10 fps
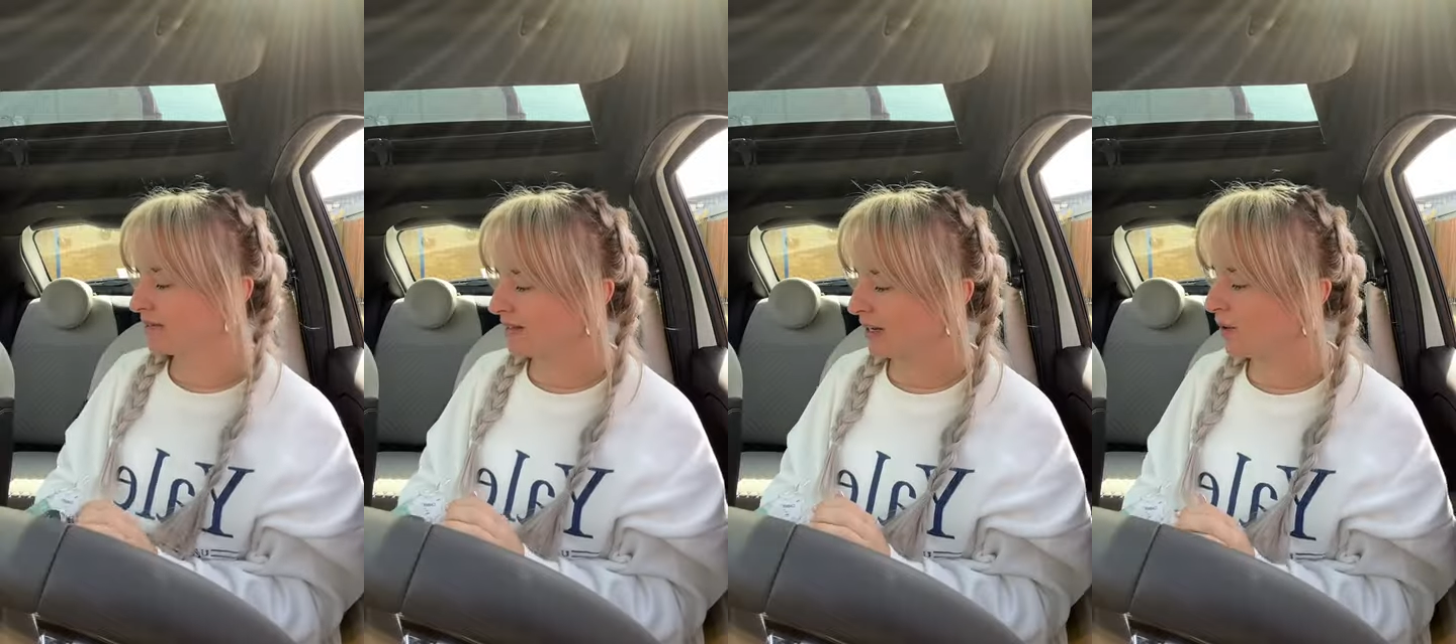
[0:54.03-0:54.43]

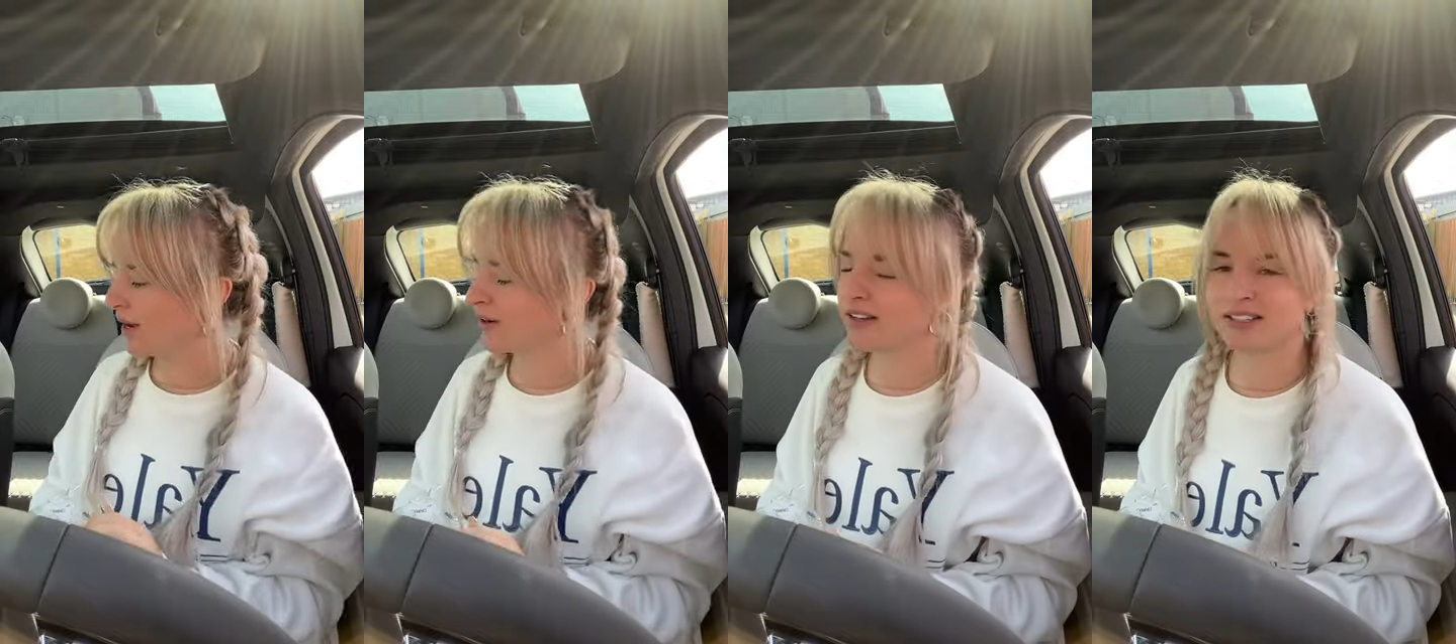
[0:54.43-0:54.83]
They're
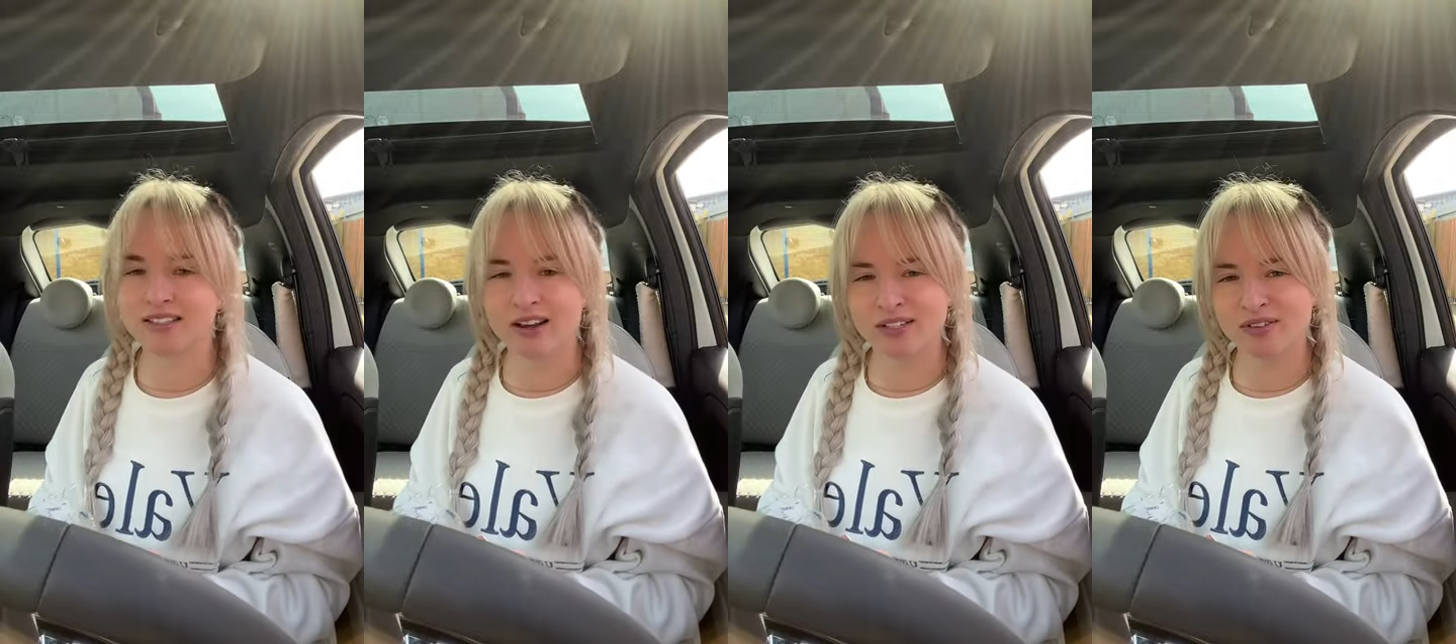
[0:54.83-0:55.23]
quite nice
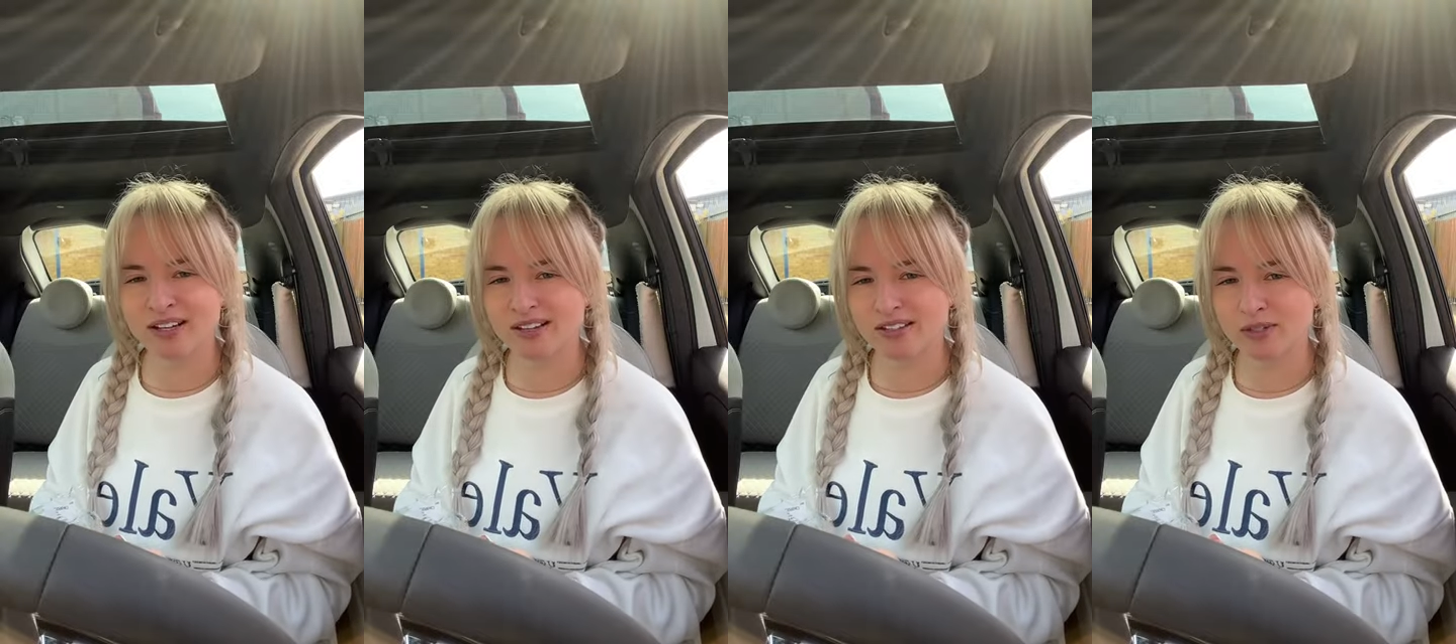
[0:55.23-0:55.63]
sized
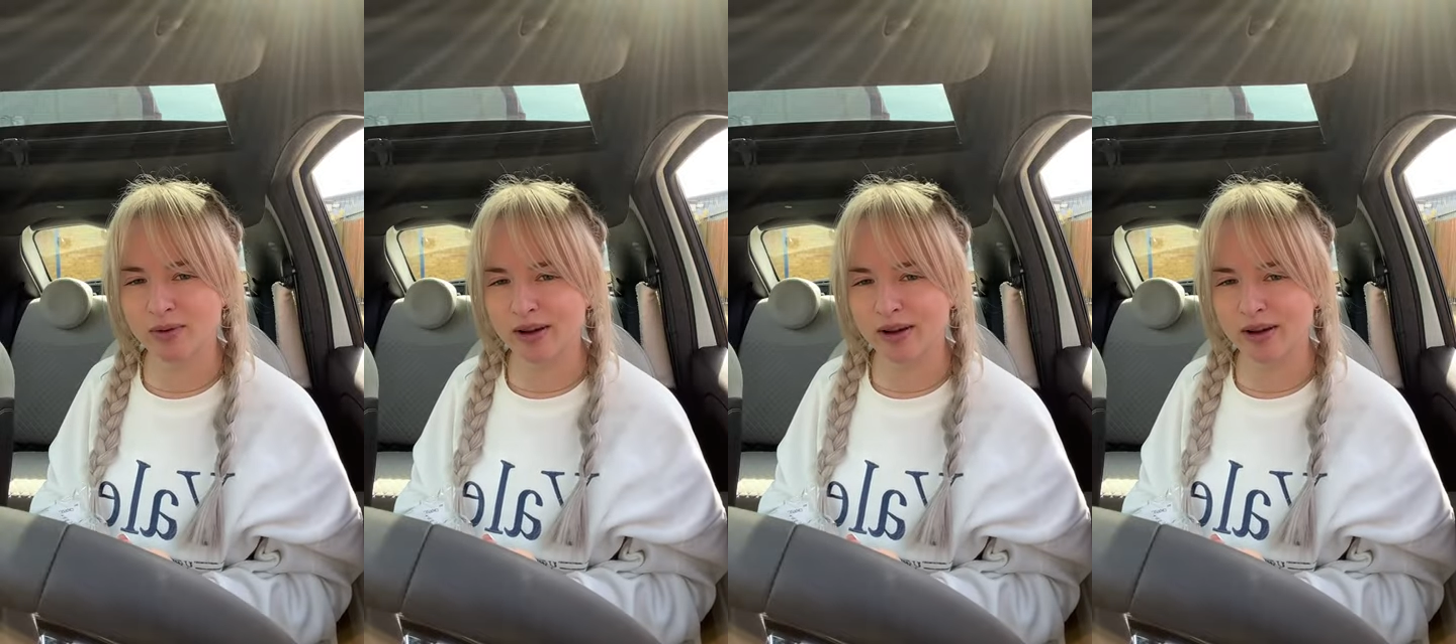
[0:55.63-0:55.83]
fingers as well,